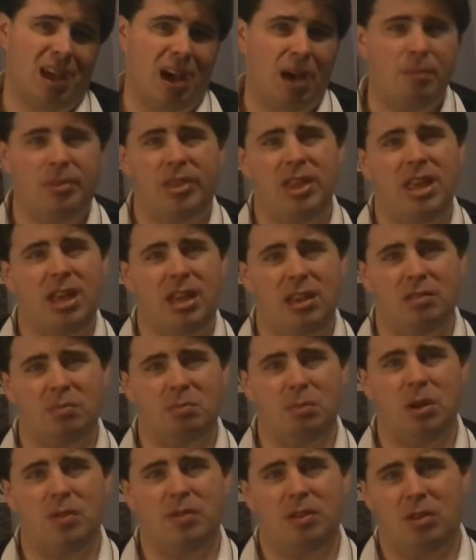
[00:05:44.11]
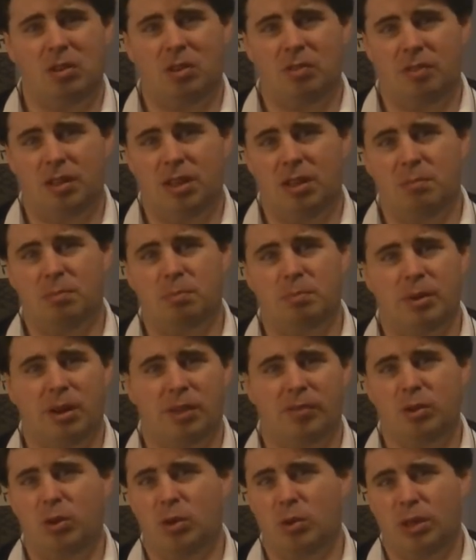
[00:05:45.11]
I'm thinking of moving off it, but
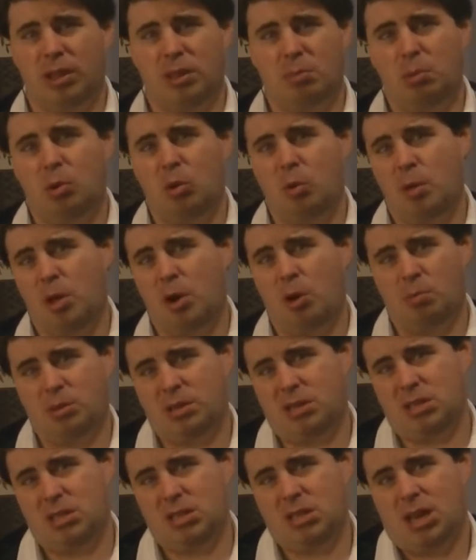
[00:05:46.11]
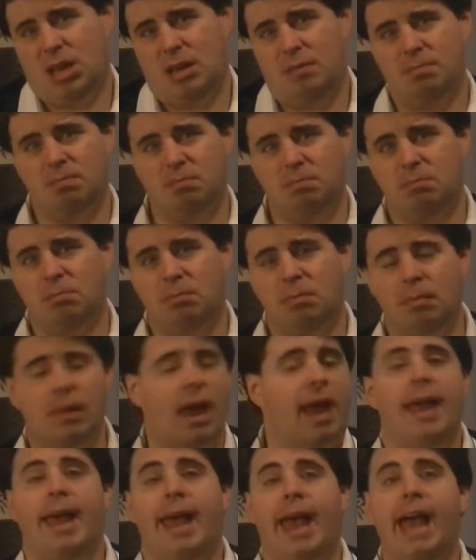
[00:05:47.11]
I've got to explore my options yet.
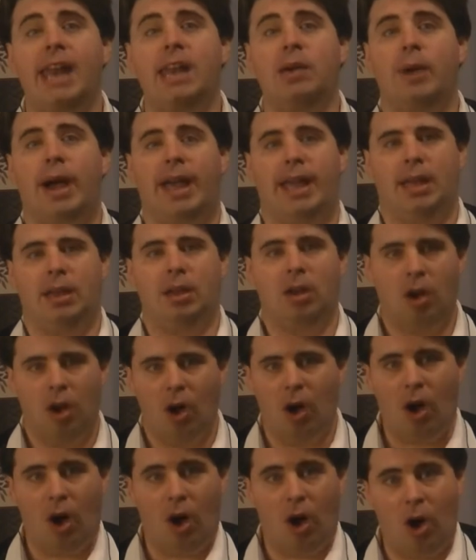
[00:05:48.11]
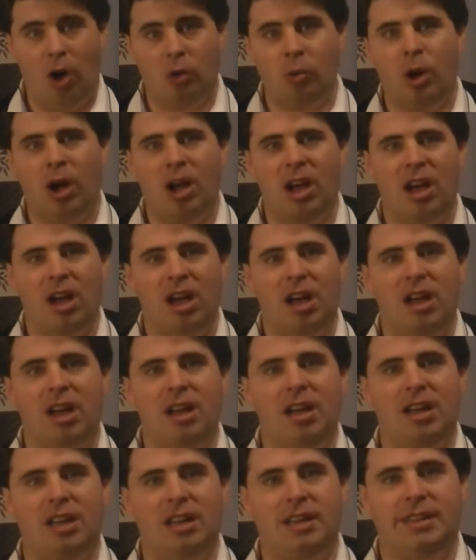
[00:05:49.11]
Anyway,
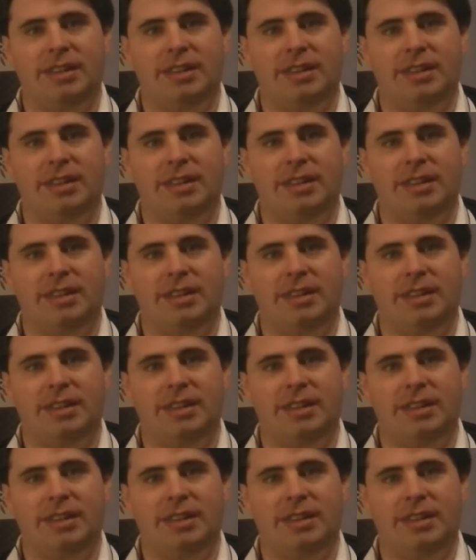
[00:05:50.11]
onward!